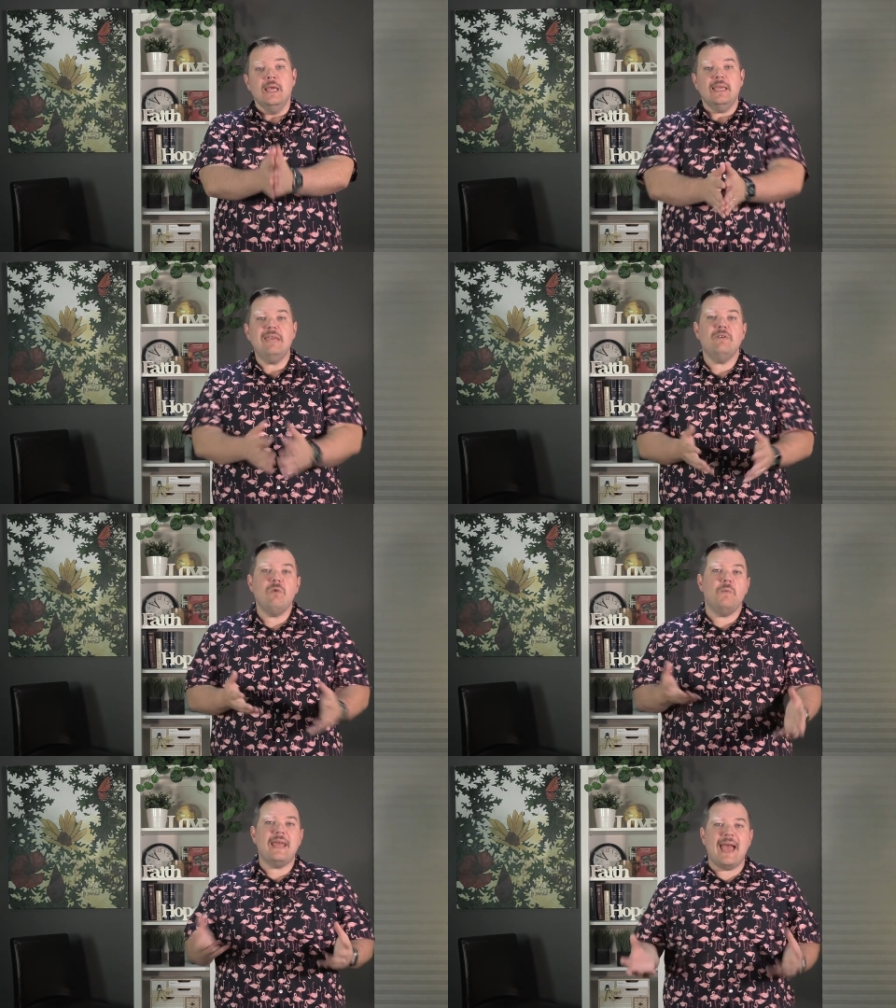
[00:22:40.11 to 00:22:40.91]
Even
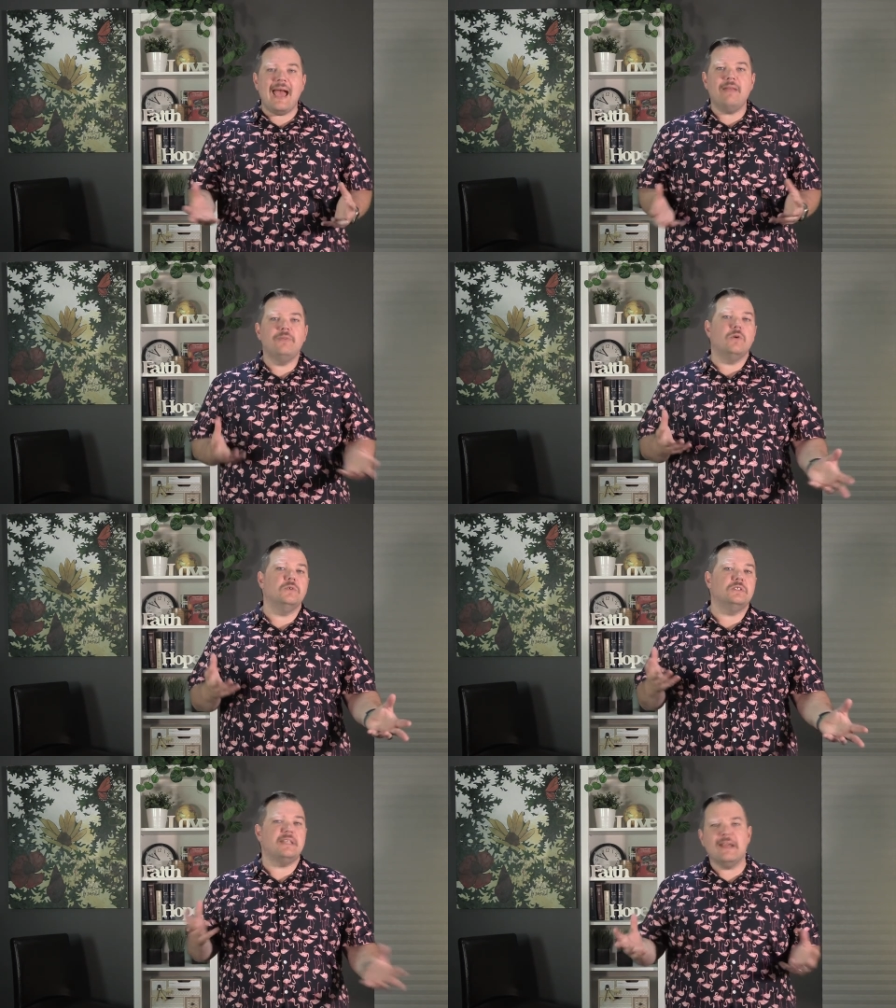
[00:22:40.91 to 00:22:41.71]
when we had
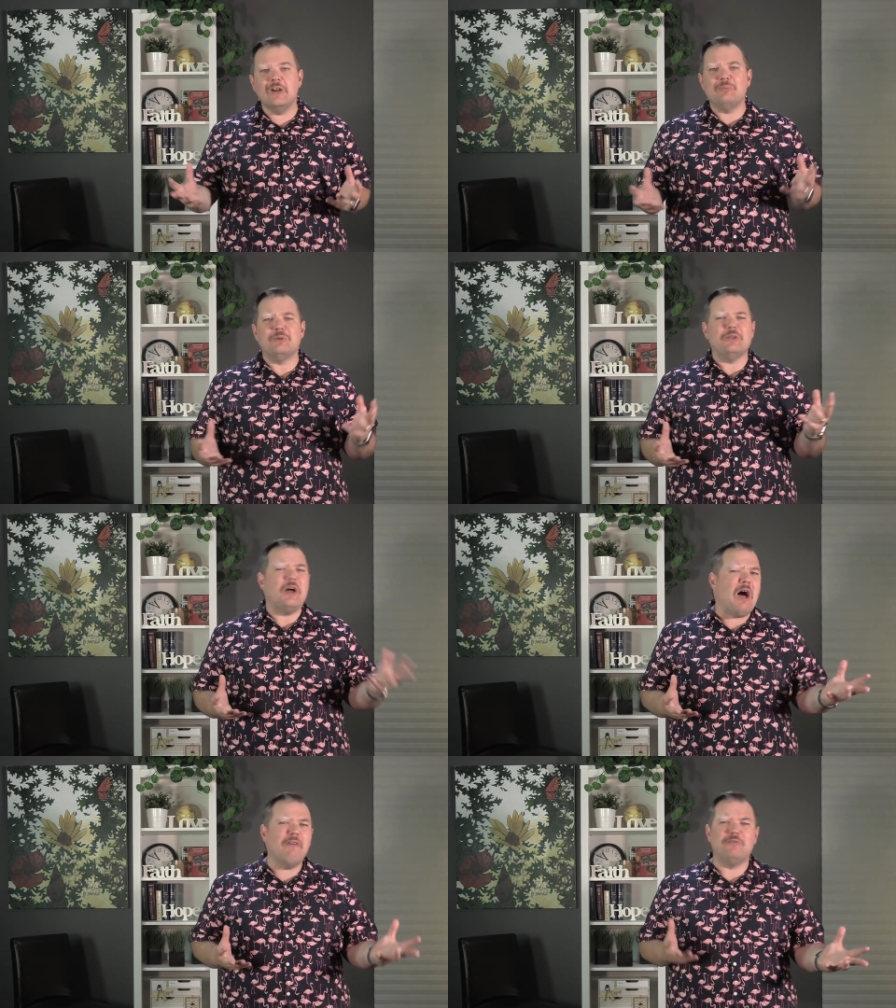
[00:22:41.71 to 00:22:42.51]
those terrible,
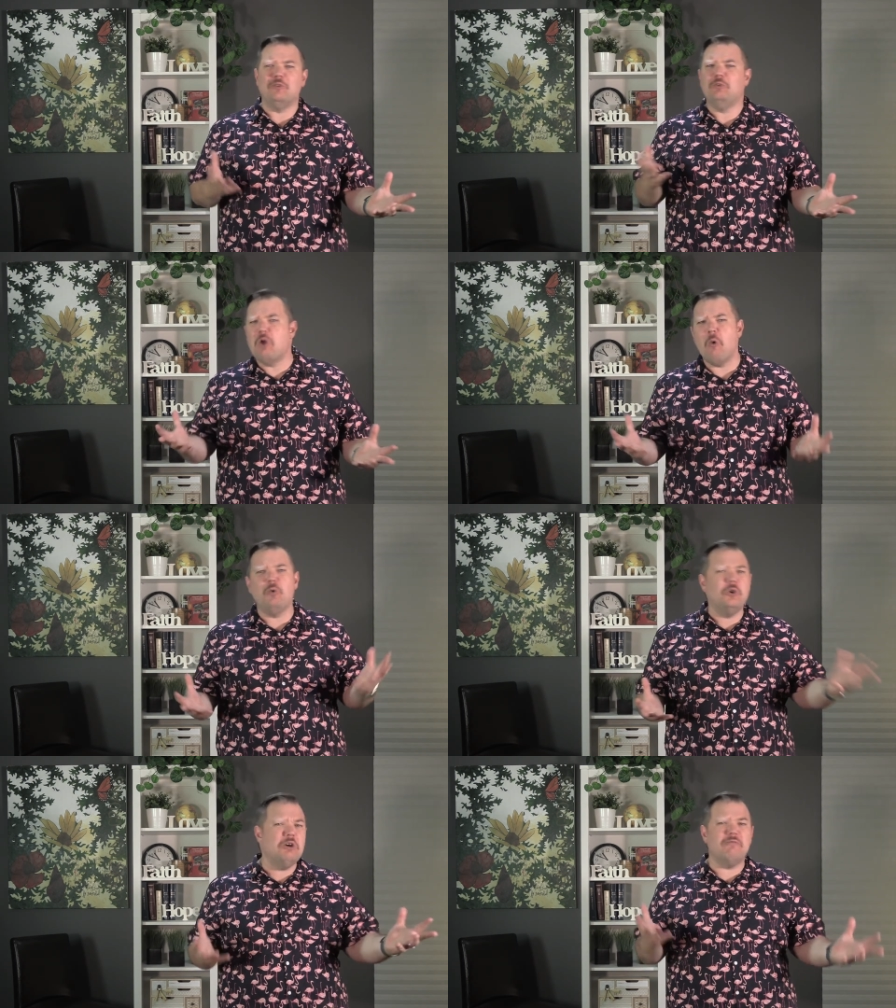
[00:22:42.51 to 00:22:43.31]
awful, no
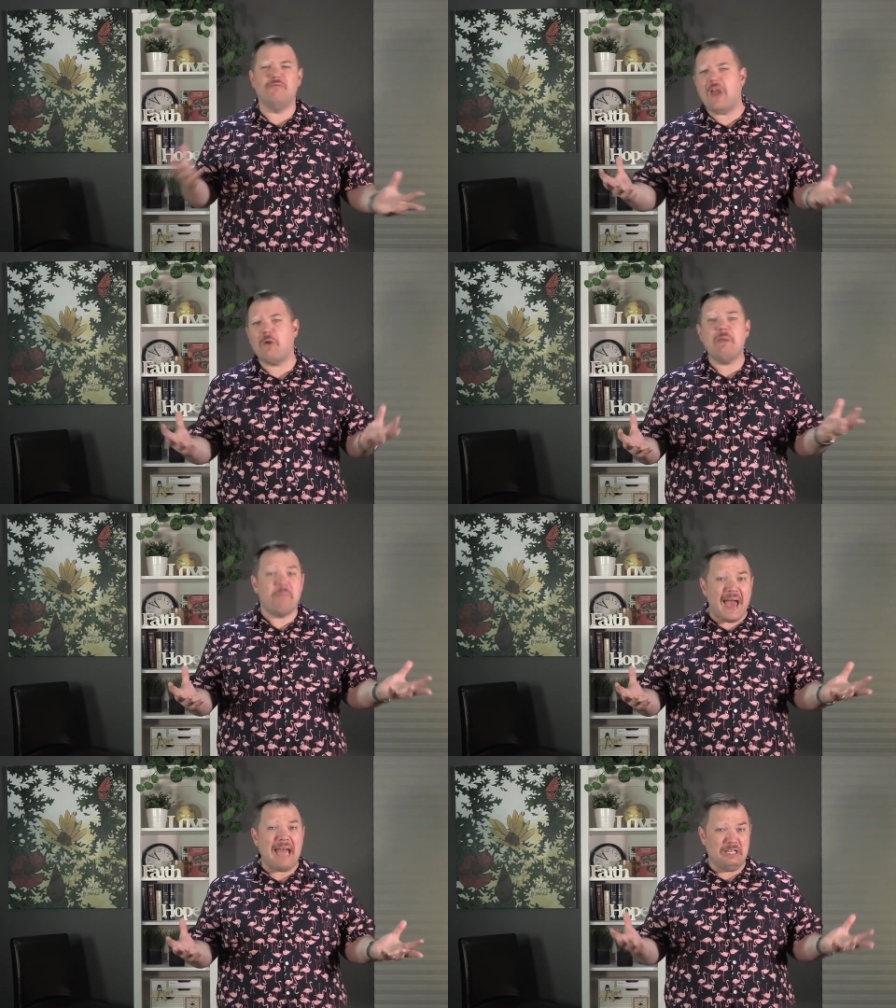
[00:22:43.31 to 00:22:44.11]
good, very
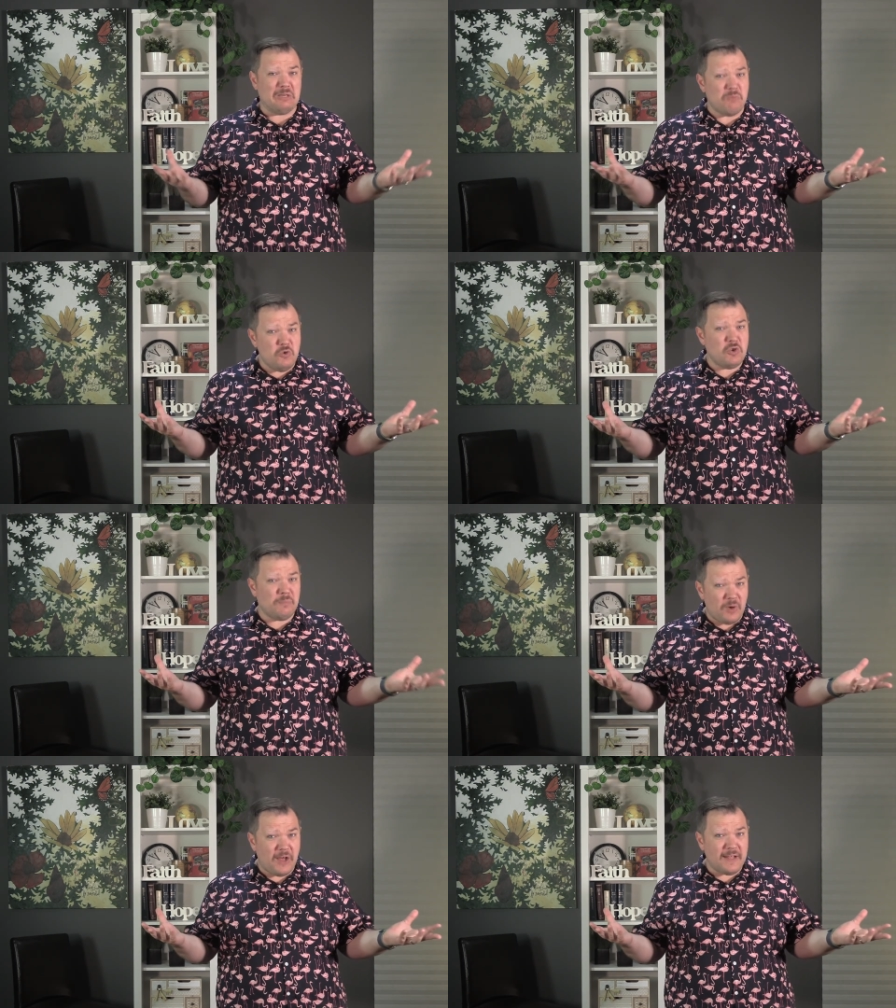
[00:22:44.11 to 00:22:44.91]
bad communion
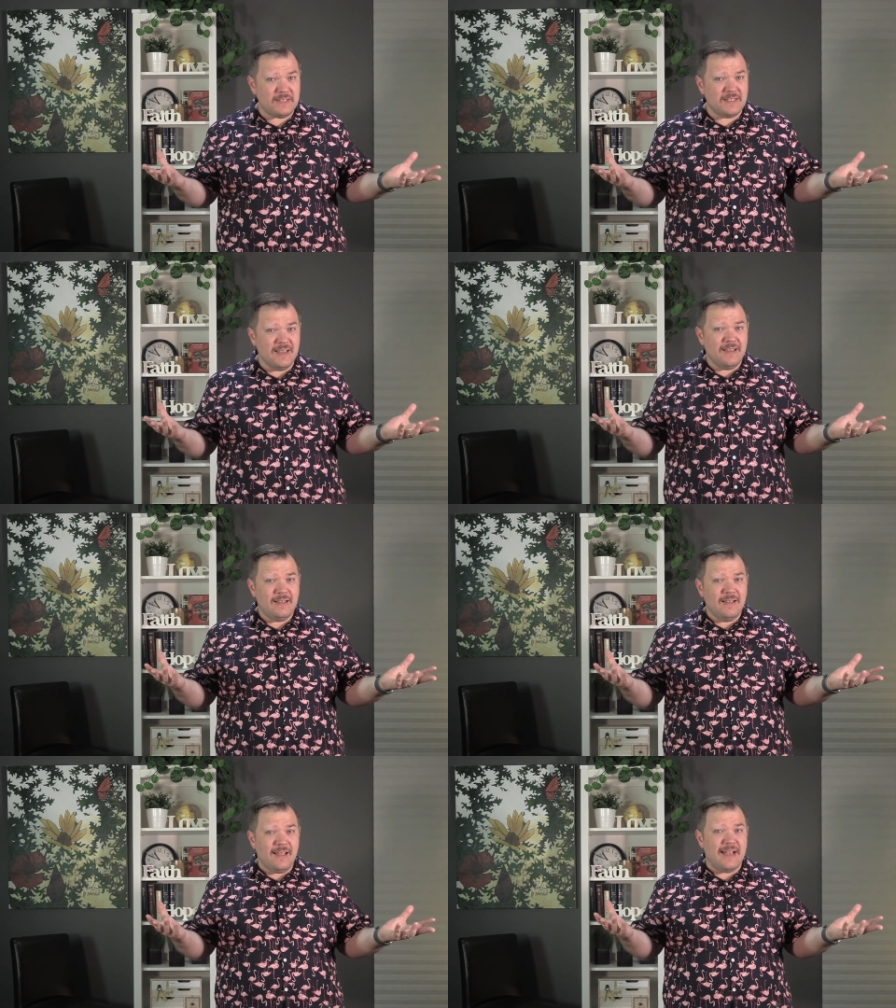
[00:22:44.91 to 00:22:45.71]
pods
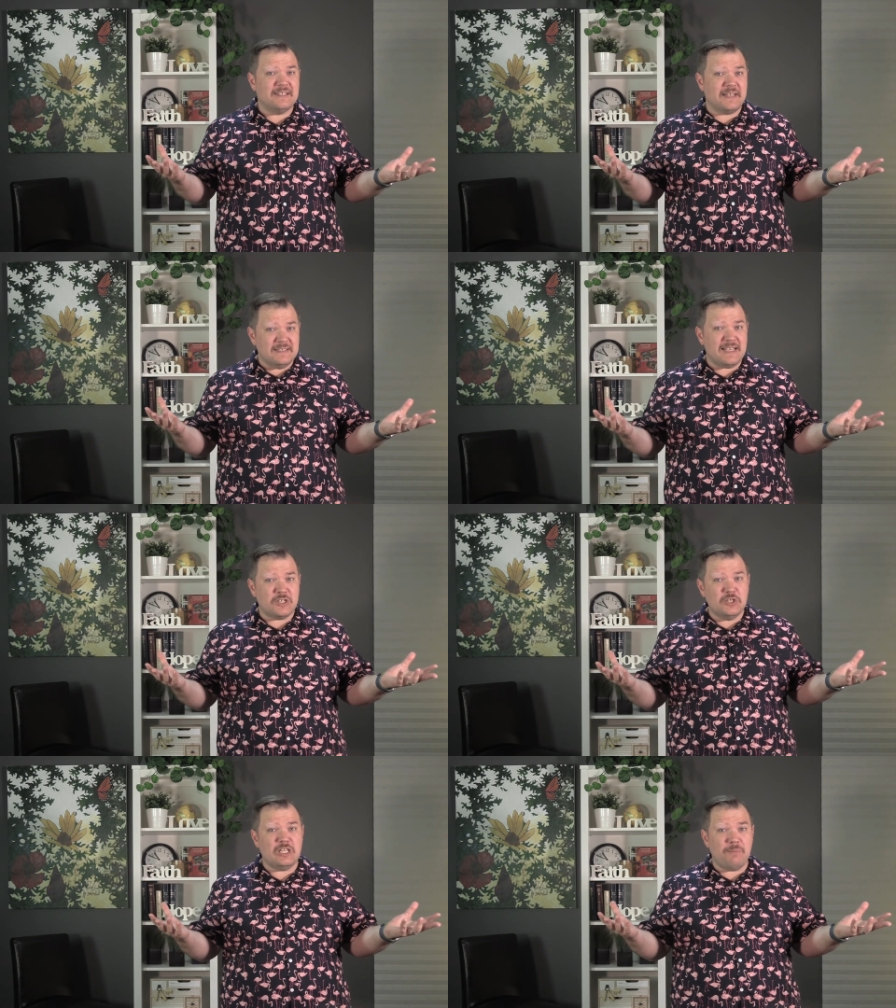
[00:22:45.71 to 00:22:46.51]
as a
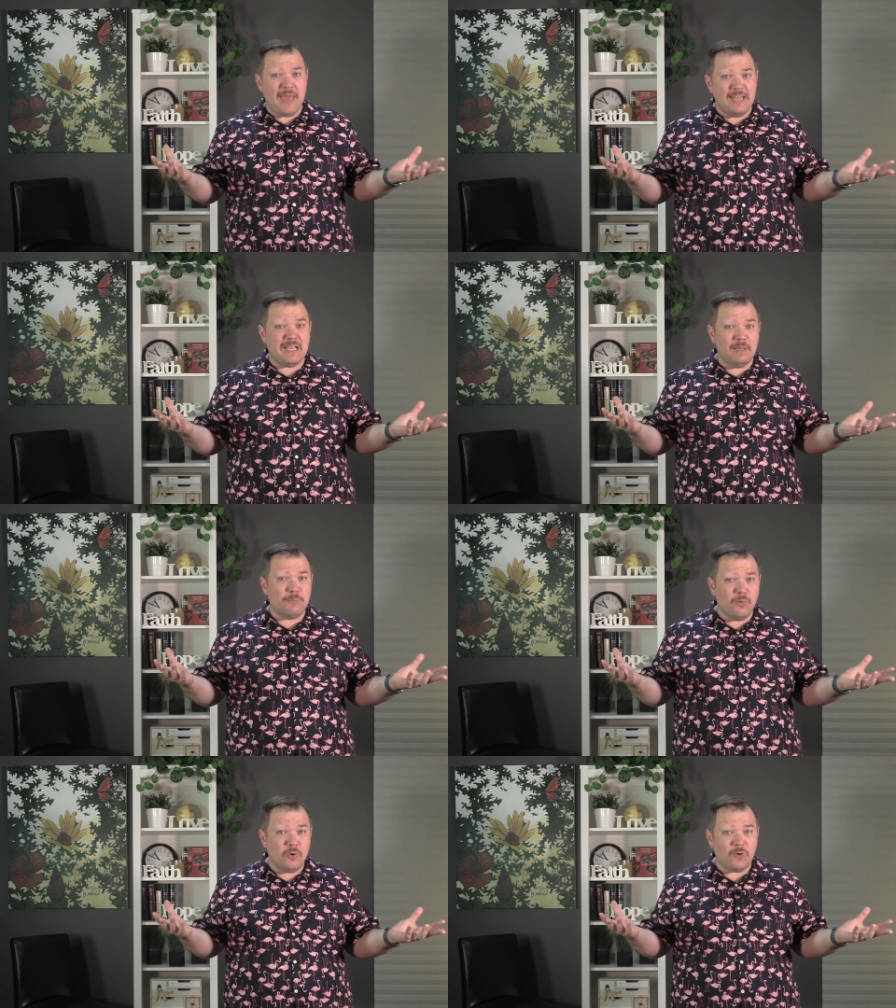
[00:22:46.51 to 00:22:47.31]
concession to the pandemic
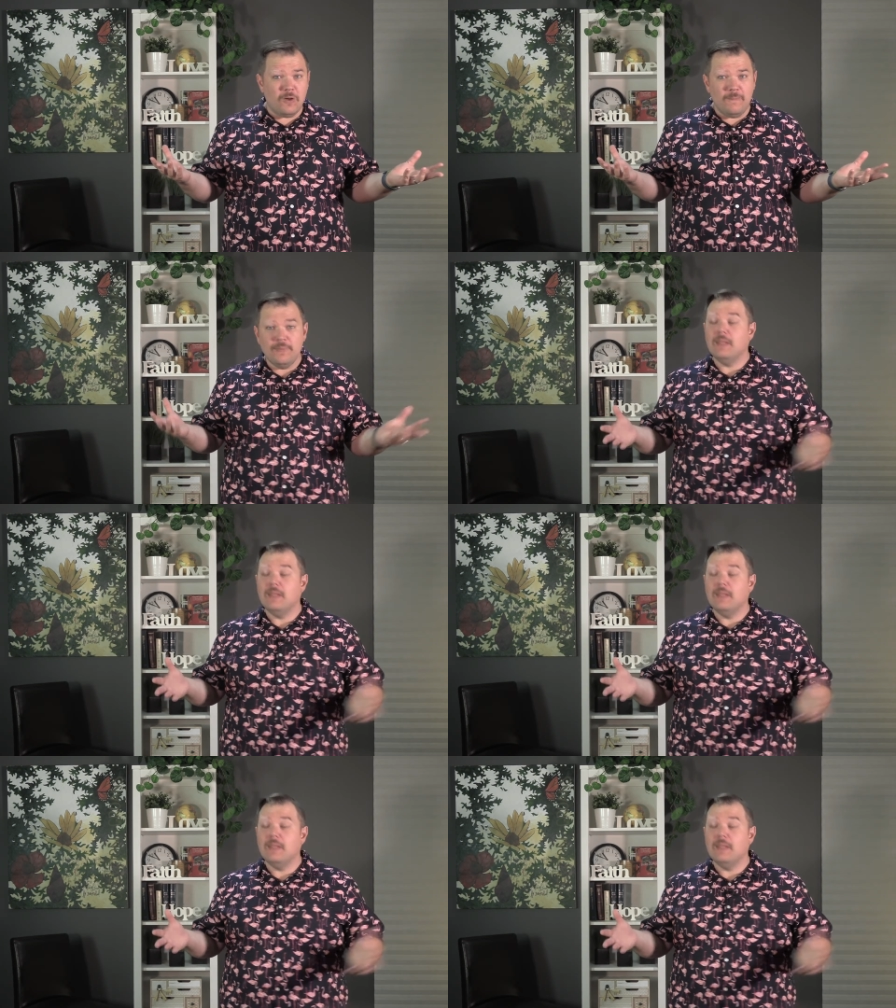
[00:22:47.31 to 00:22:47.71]
protocol,